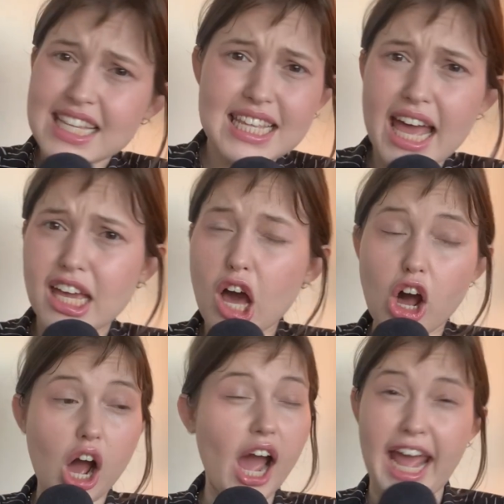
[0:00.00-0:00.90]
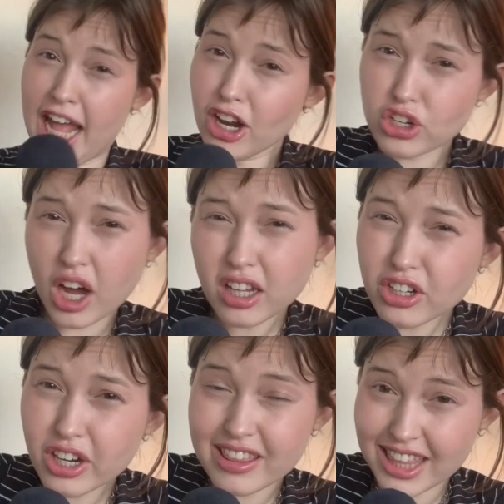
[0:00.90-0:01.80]
like hair color
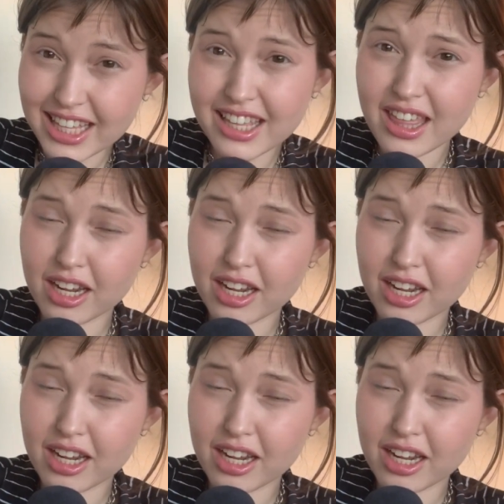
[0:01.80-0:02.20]
and thinking that